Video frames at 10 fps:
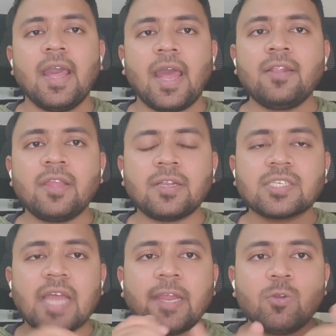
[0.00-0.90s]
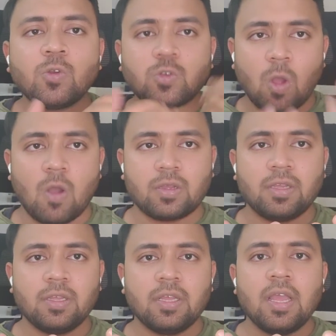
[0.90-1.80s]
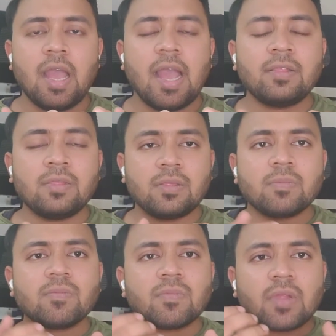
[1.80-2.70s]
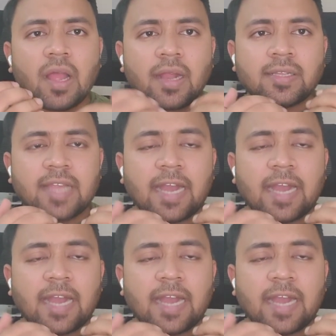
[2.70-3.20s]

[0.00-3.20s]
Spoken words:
and they try to talk, and